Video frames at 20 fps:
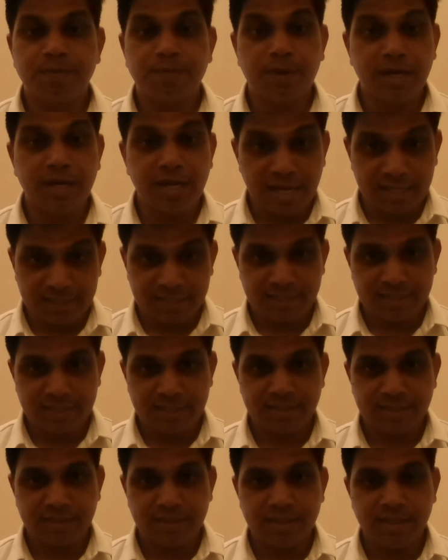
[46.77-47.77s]
But
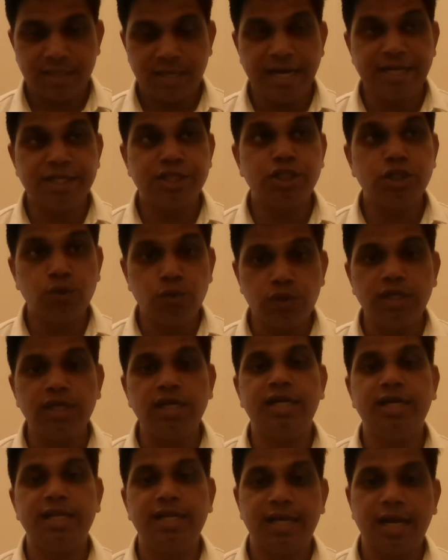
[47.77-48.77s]
yes, its
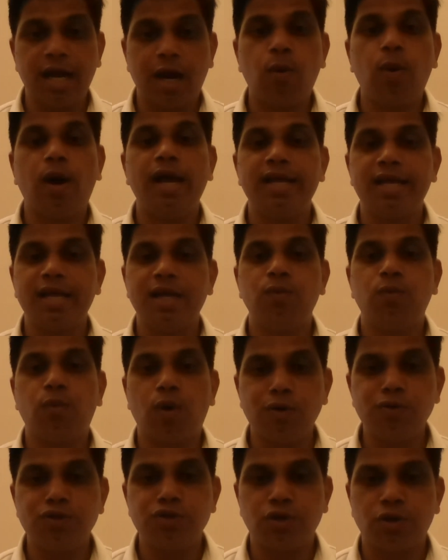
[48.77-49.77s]
utility now I can
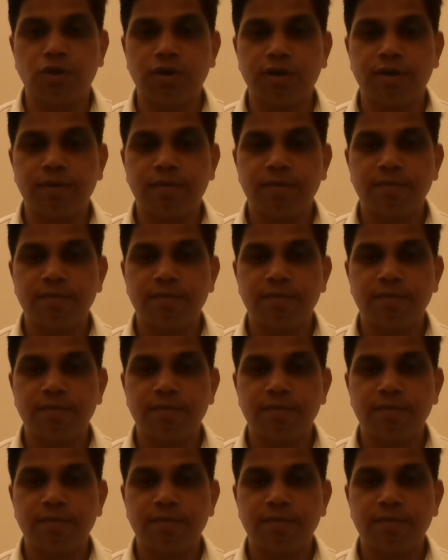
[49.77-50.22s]
vouch on.